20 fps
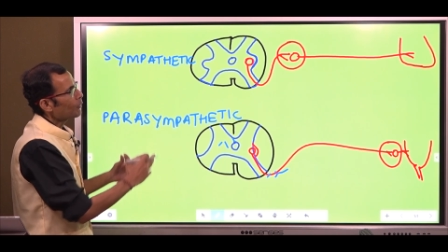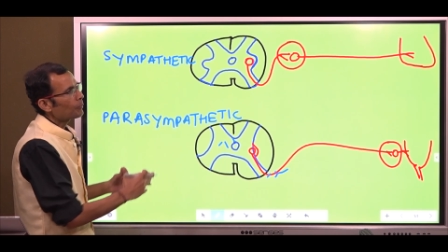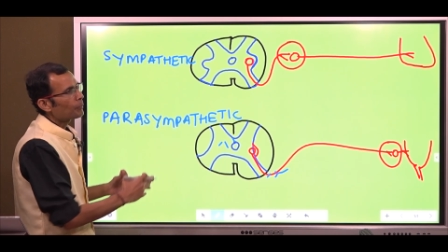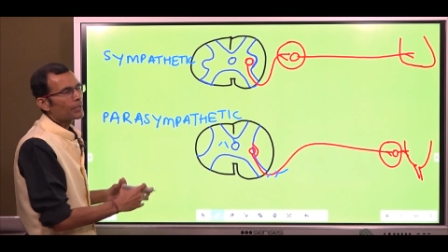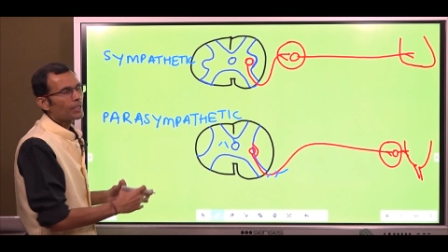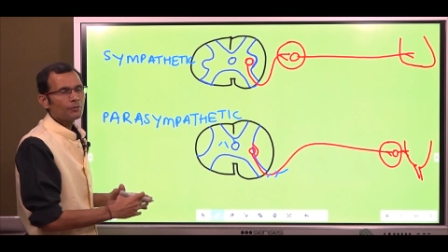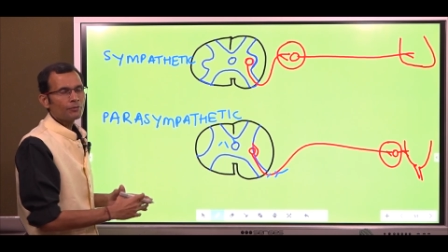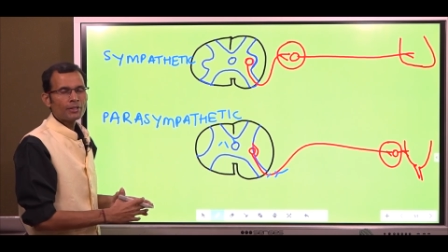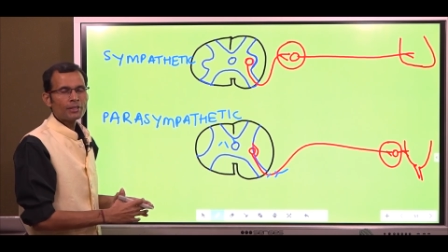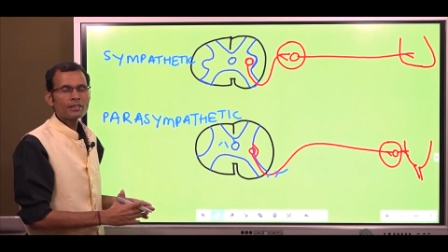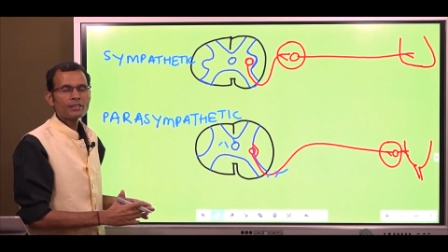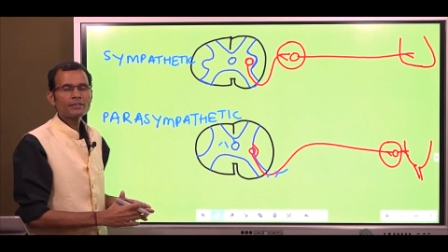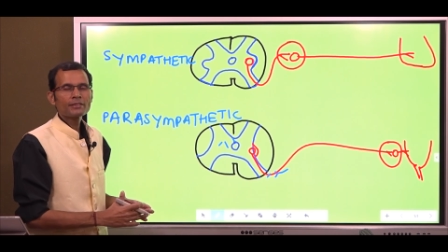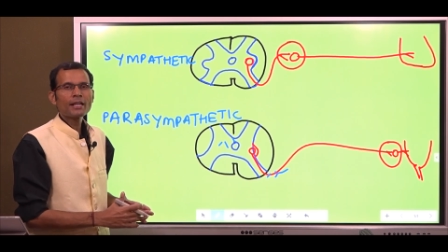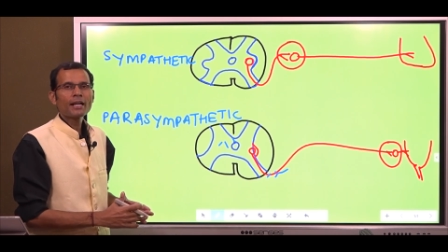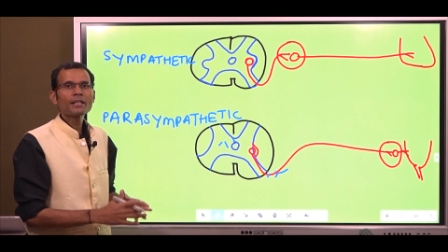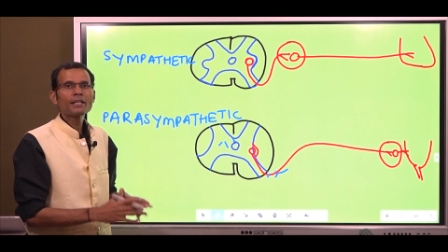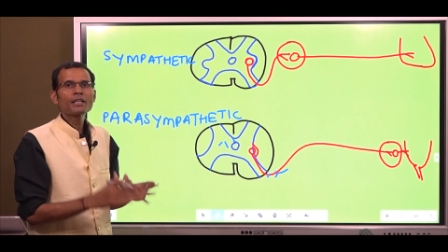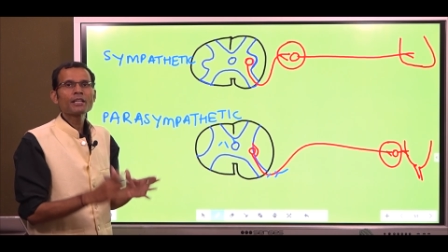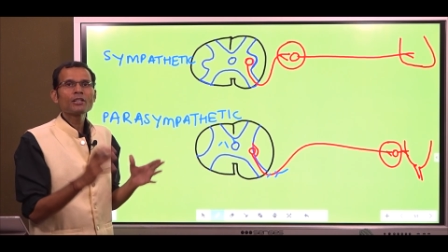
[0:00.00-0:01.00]
a brief
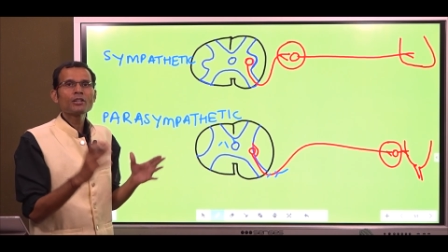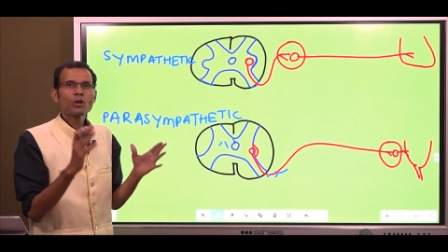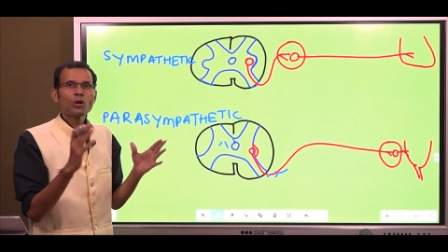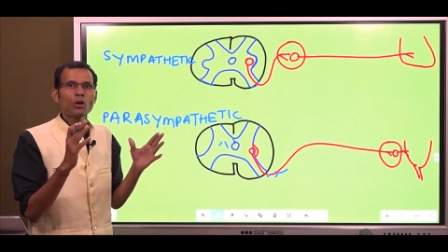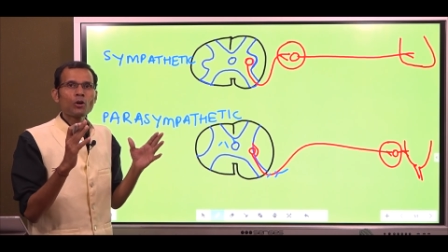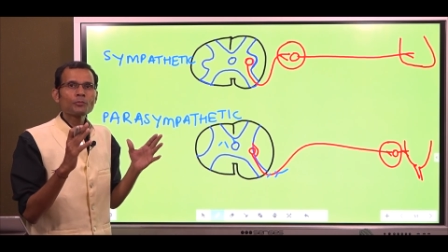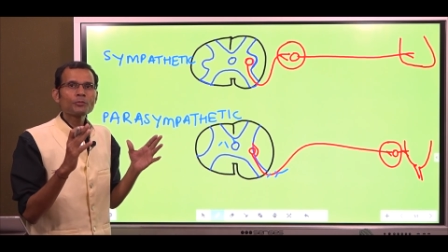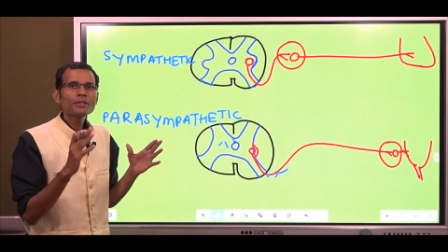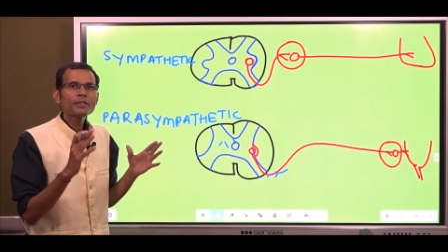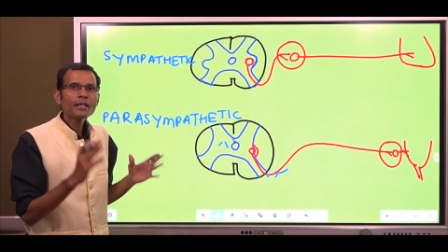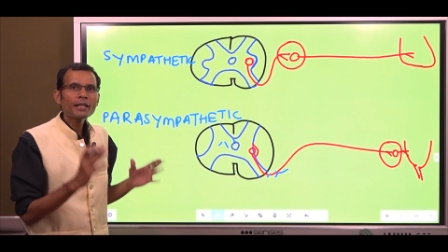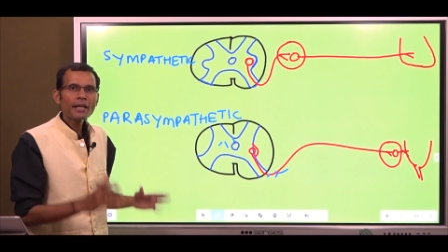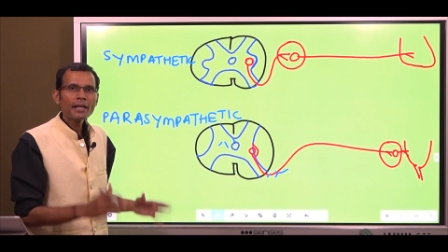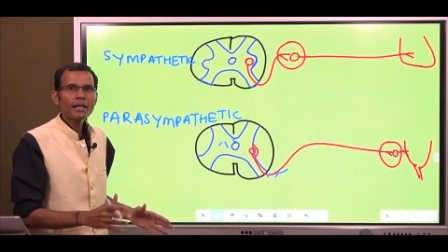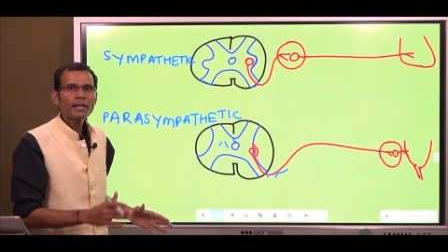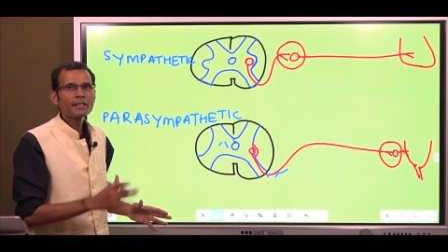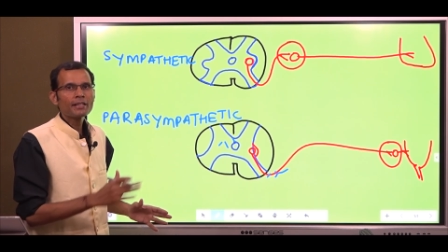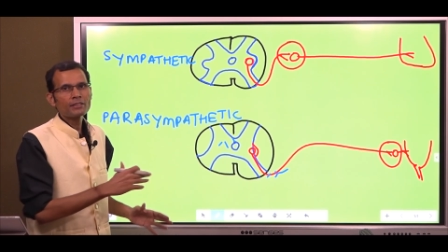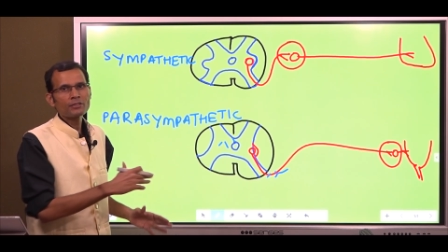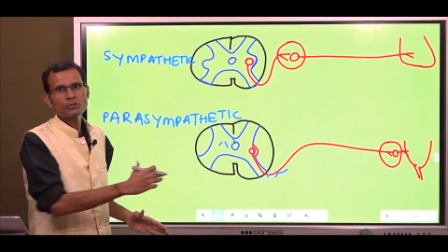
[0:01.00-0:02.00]
understanding of the
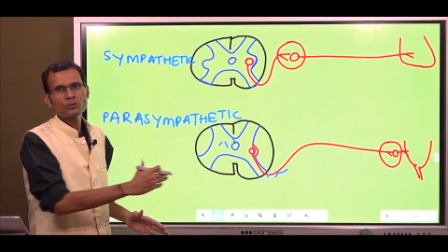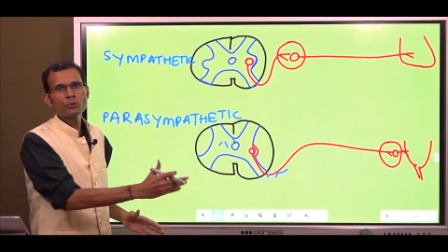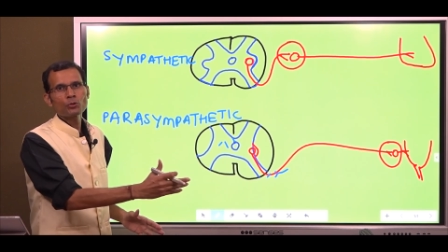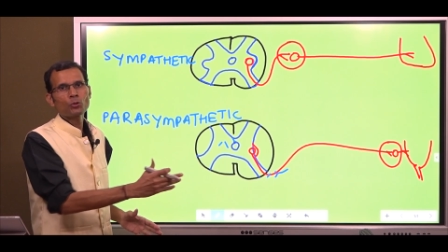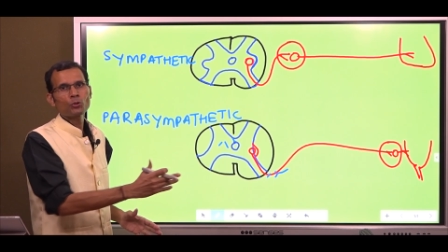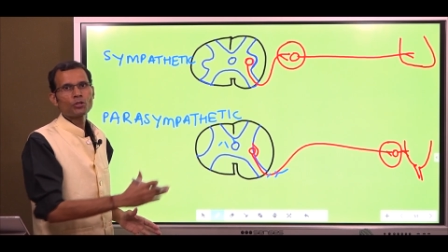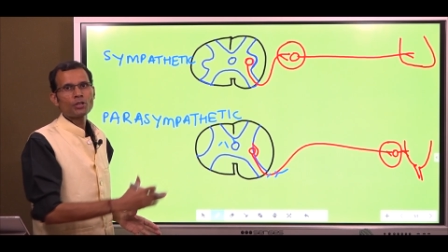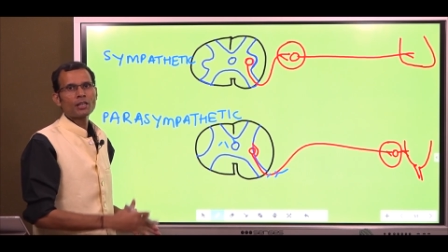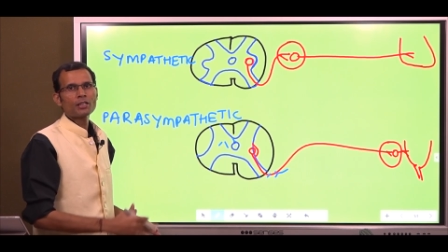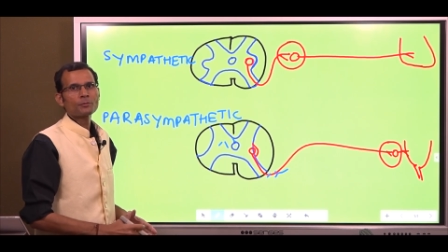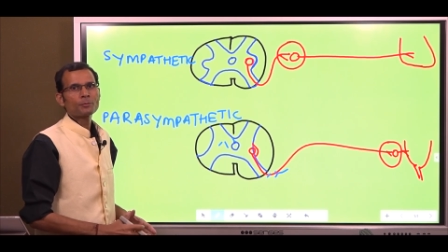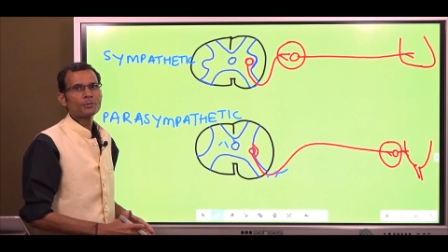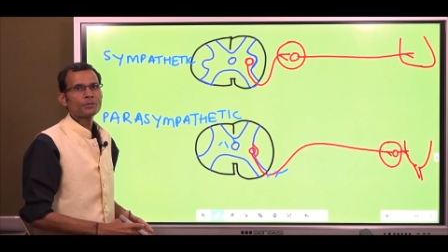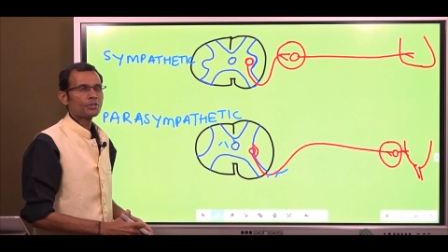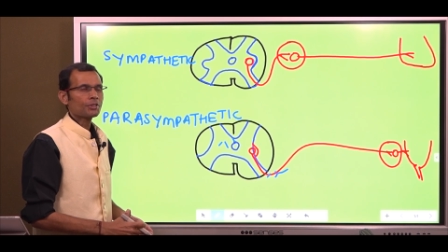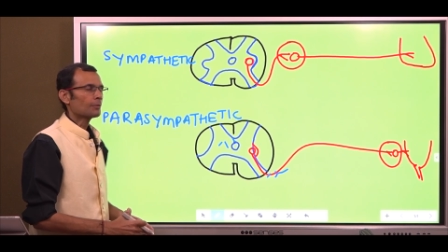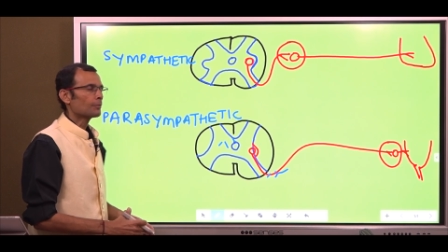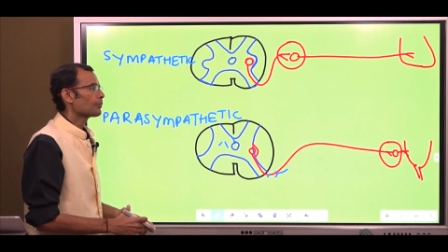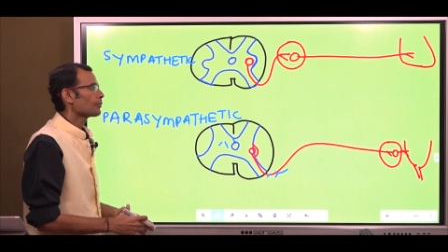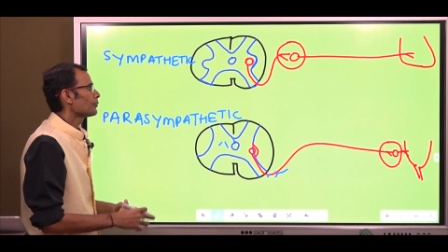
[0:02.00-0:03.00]
ANS
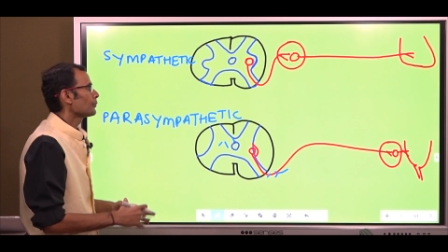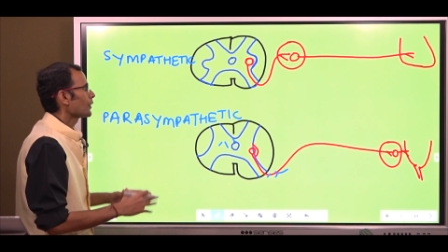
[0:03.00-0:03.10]
neurotransmission.